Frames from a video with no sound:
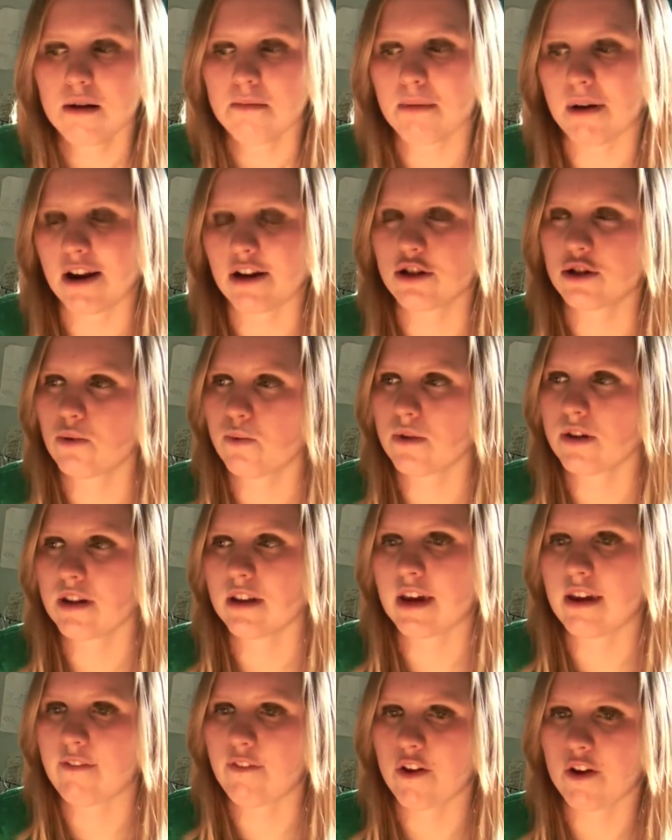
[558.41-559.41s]
But I just want to
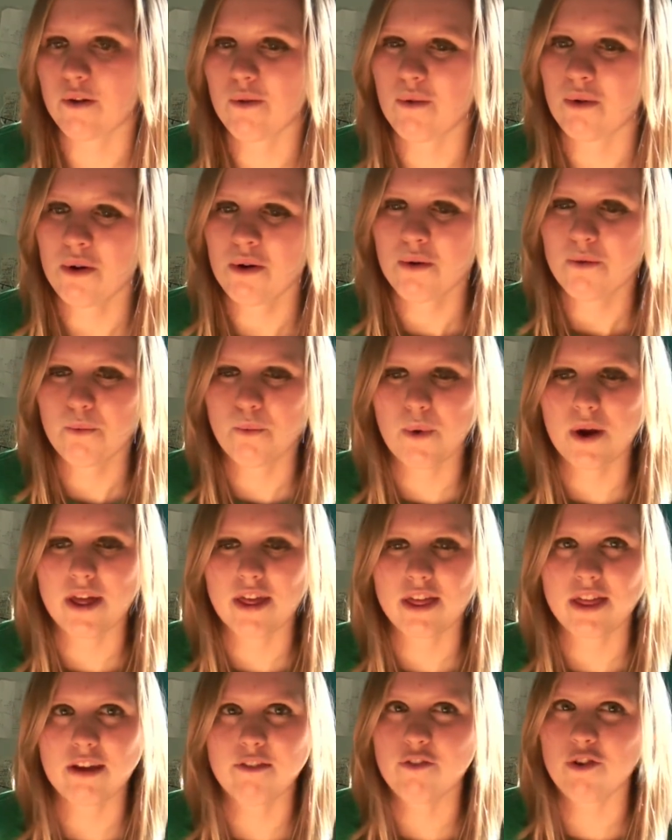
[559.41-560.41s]
leave you
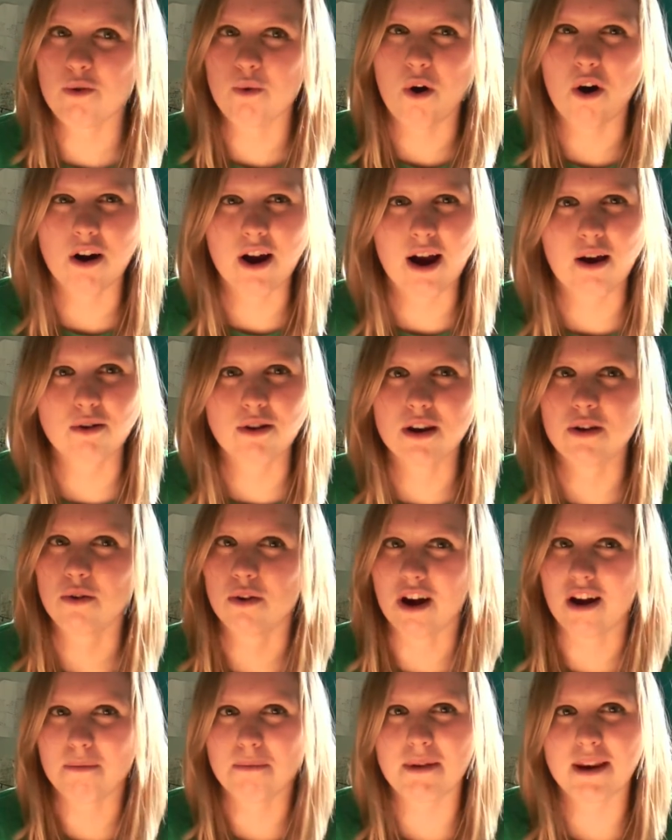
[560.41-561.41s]
with, if you are outed or
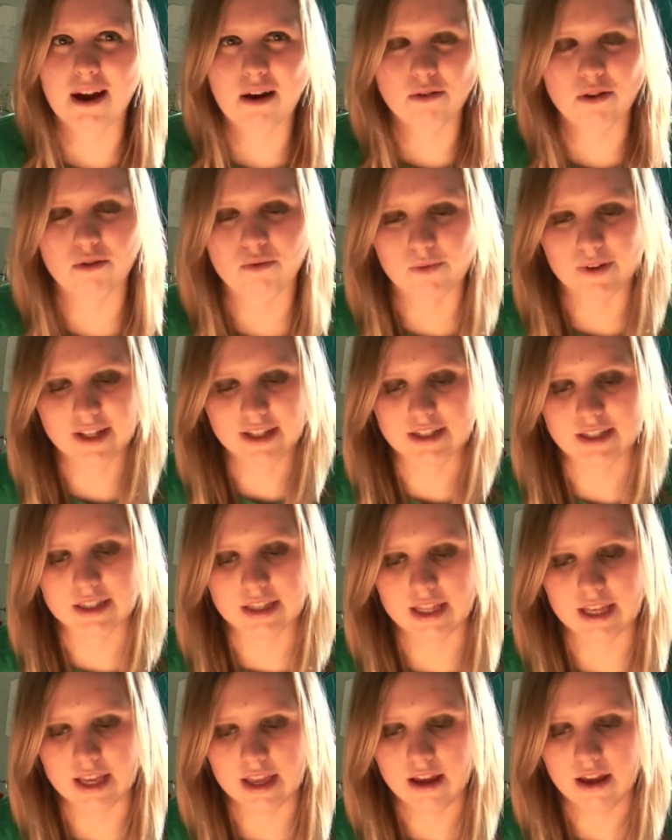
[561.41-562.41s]
have been outed
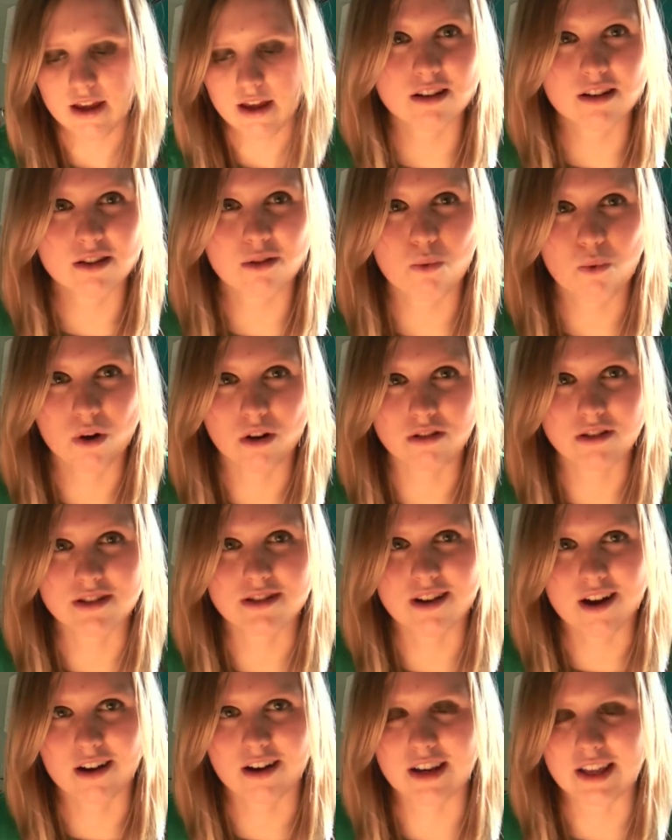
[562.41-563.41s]
recently, the world is
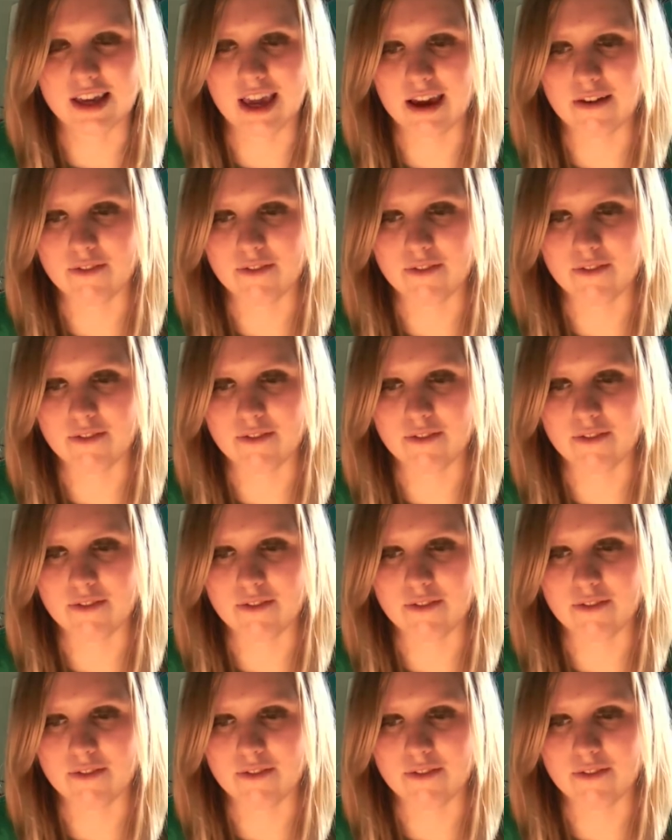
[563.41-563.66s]
not going to